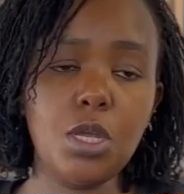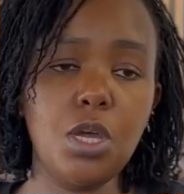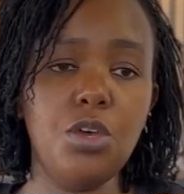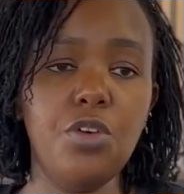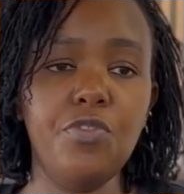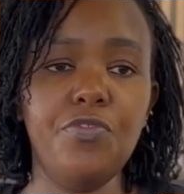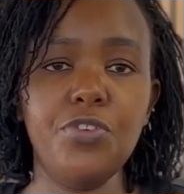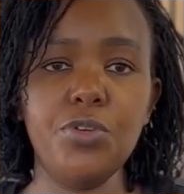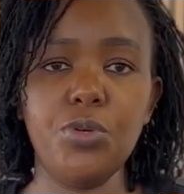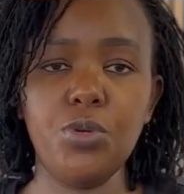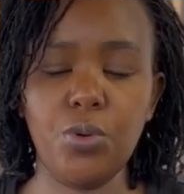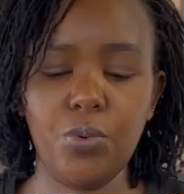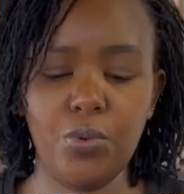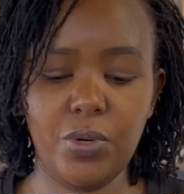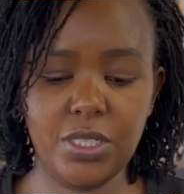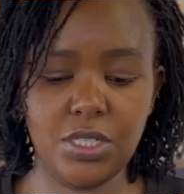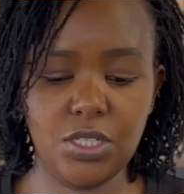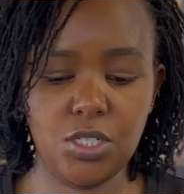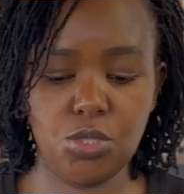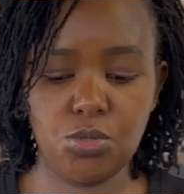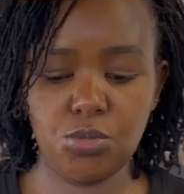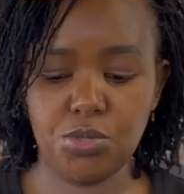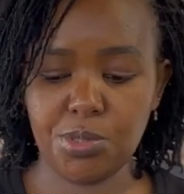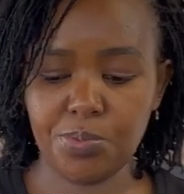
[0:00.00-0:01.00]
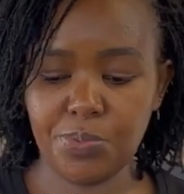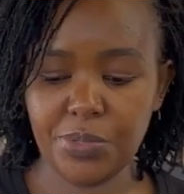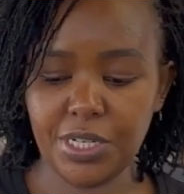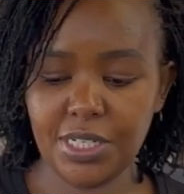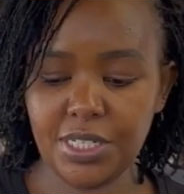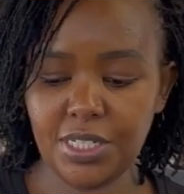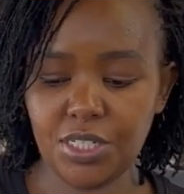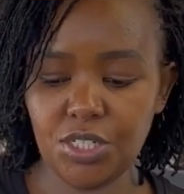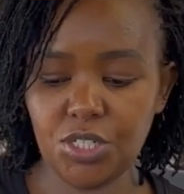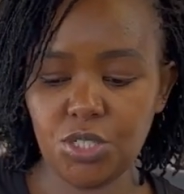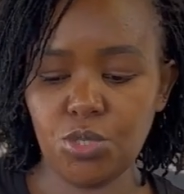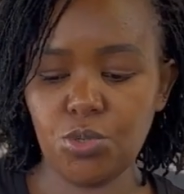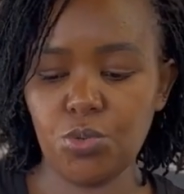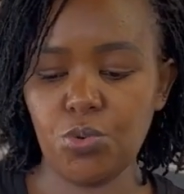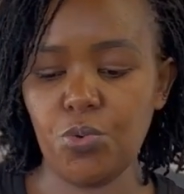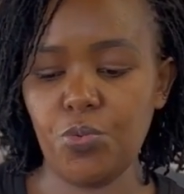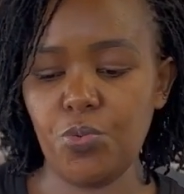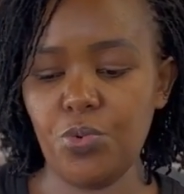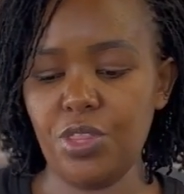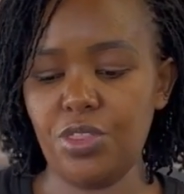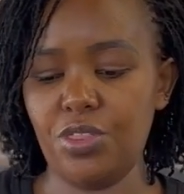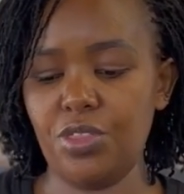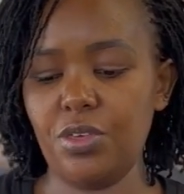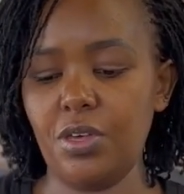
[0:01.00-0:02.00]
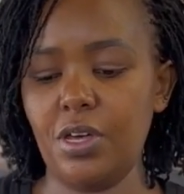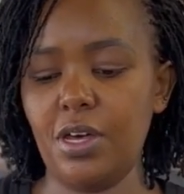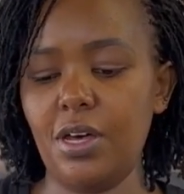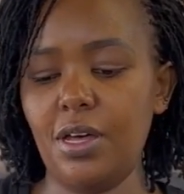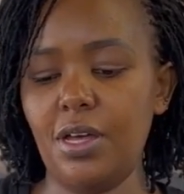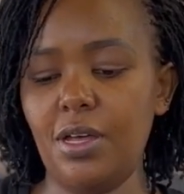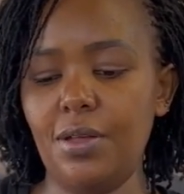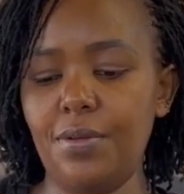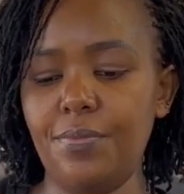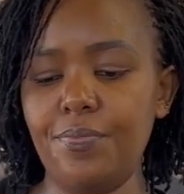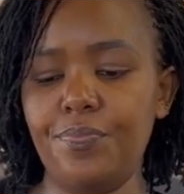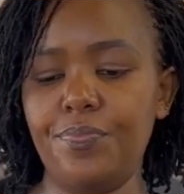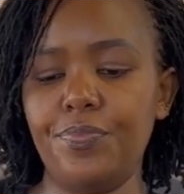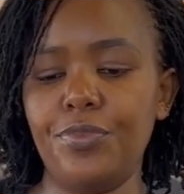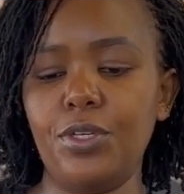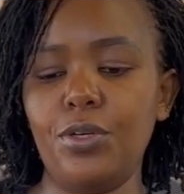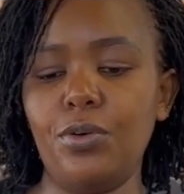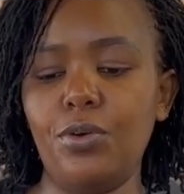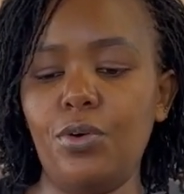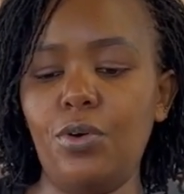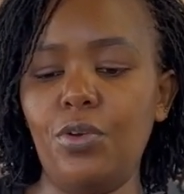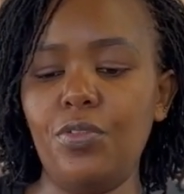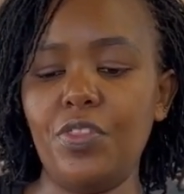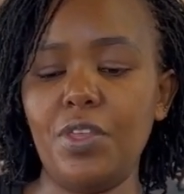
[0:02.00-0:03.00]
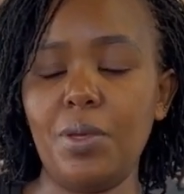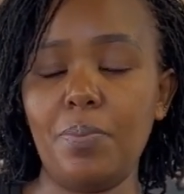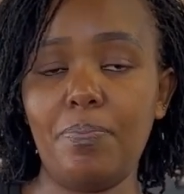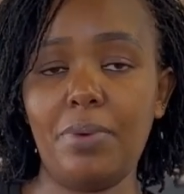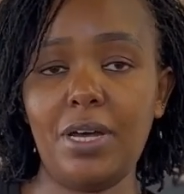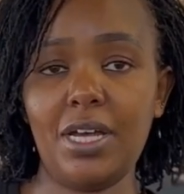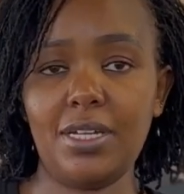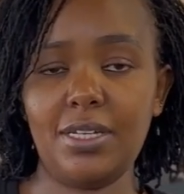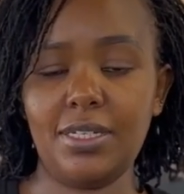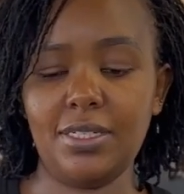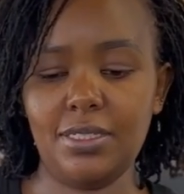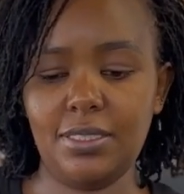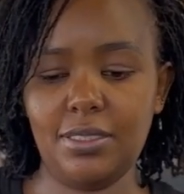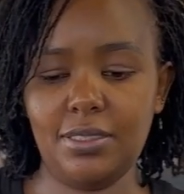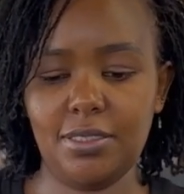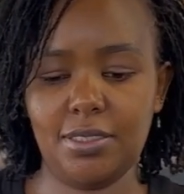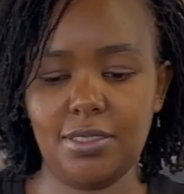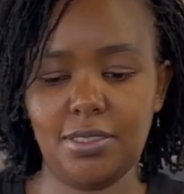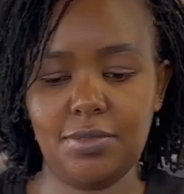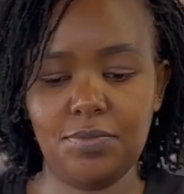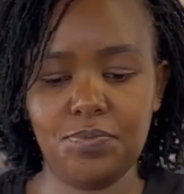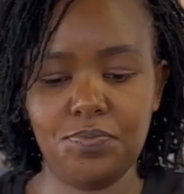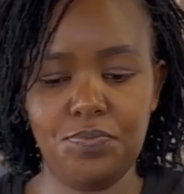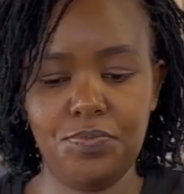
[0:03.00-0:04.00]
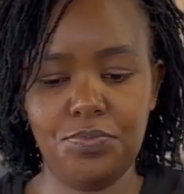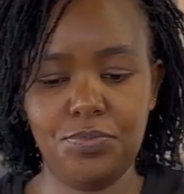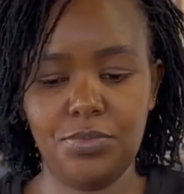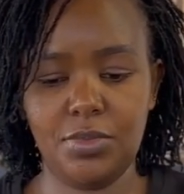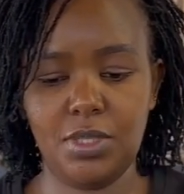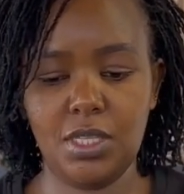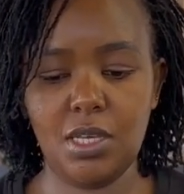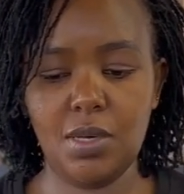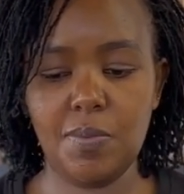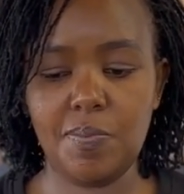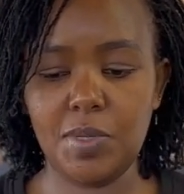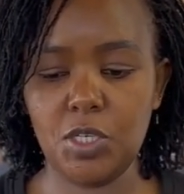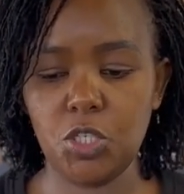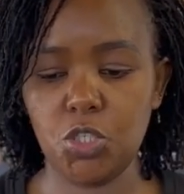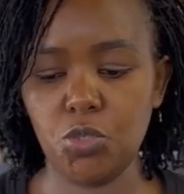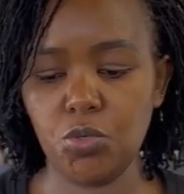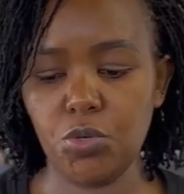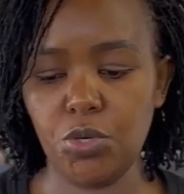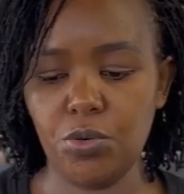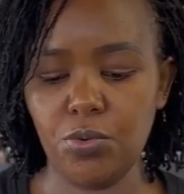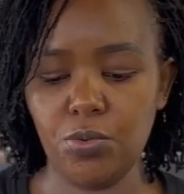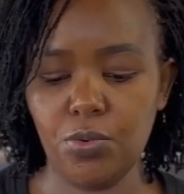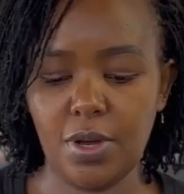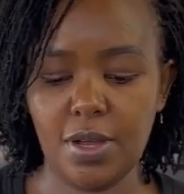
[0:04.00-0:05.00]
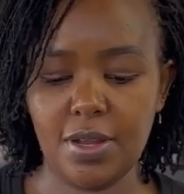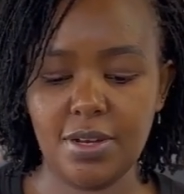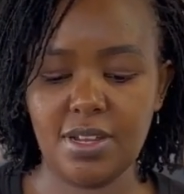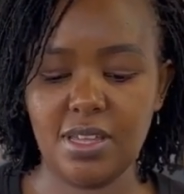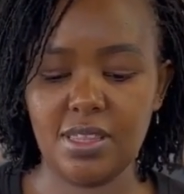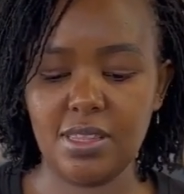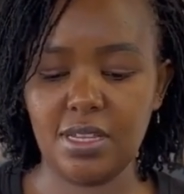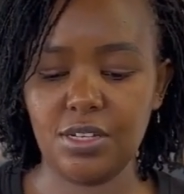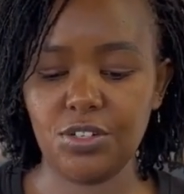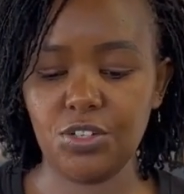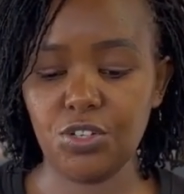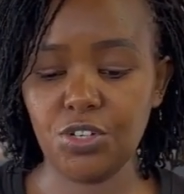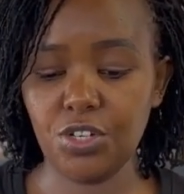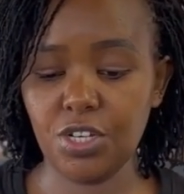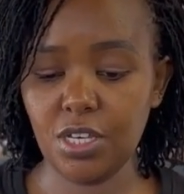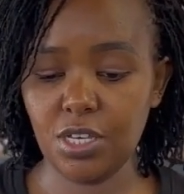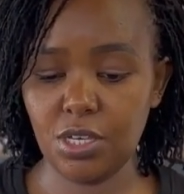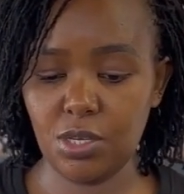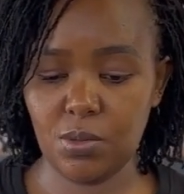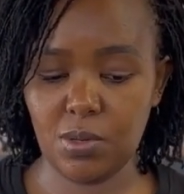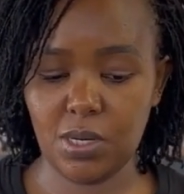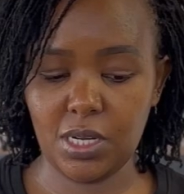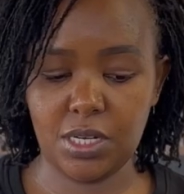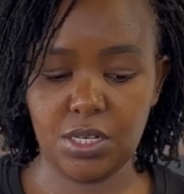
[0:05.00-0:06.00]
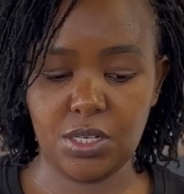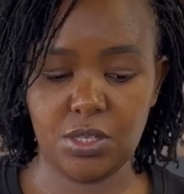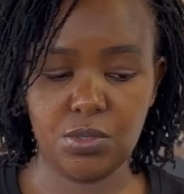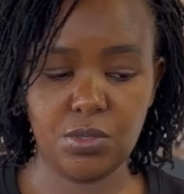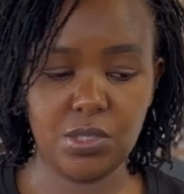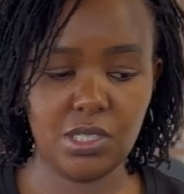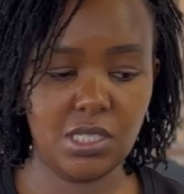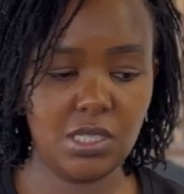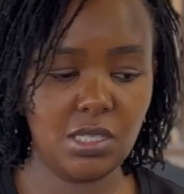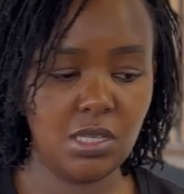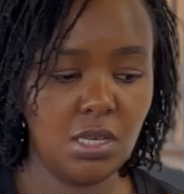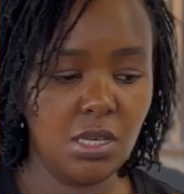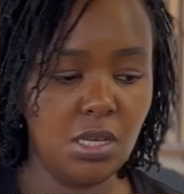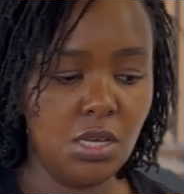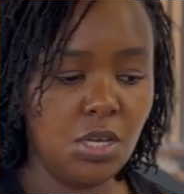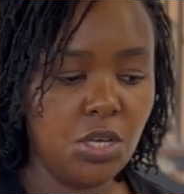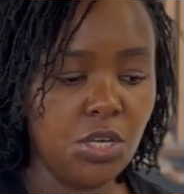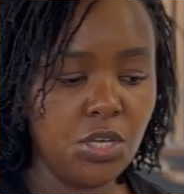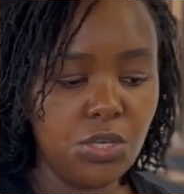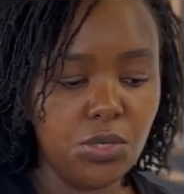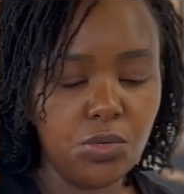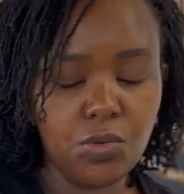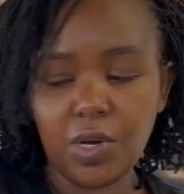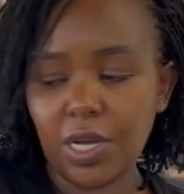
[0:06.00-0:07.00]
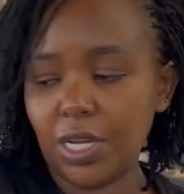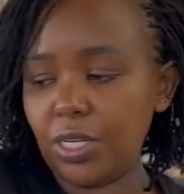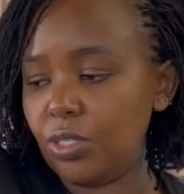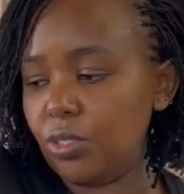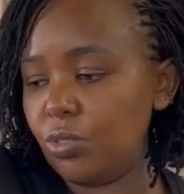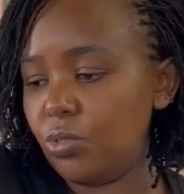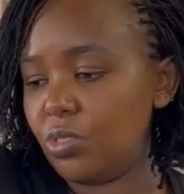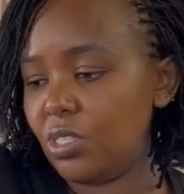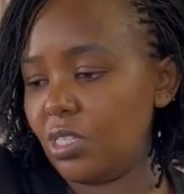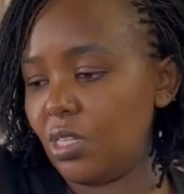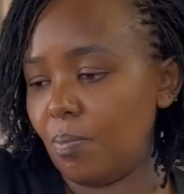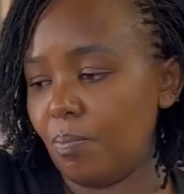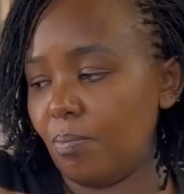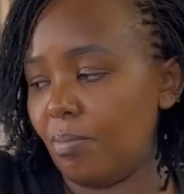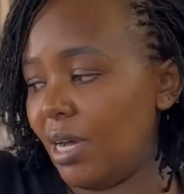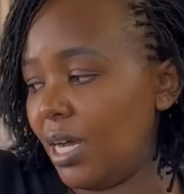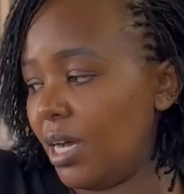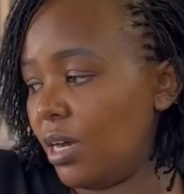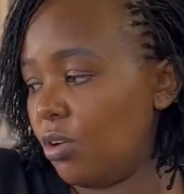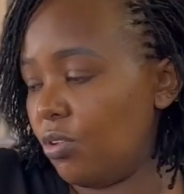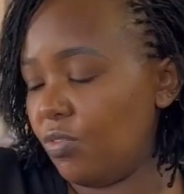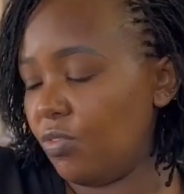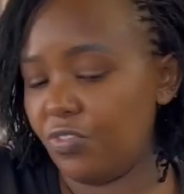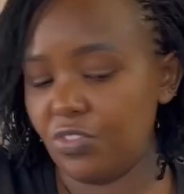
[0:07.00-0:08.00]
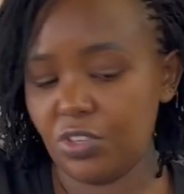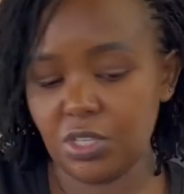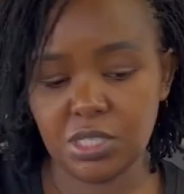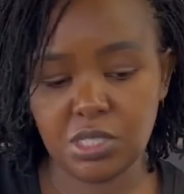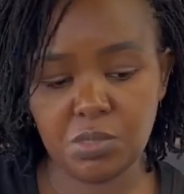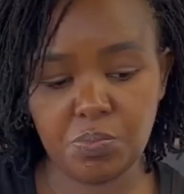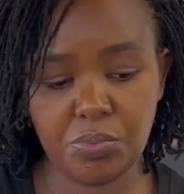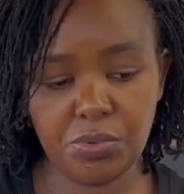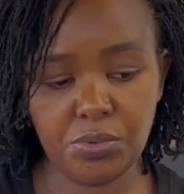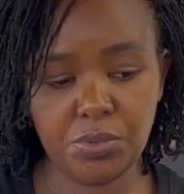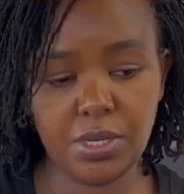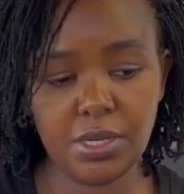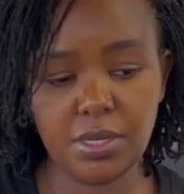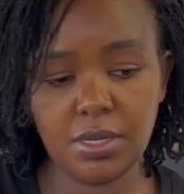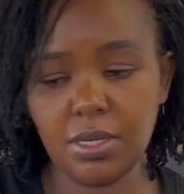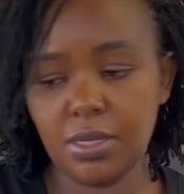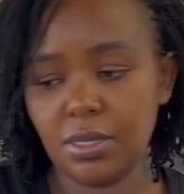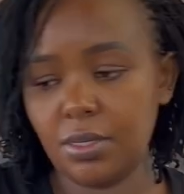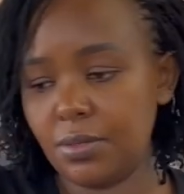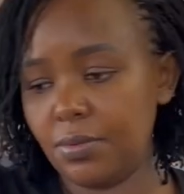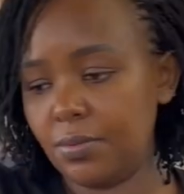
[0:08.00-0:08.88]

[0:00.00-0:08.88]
If you don't want to spread it with your on the pan, let me show you another trick you can use. You can use the back of your spoon.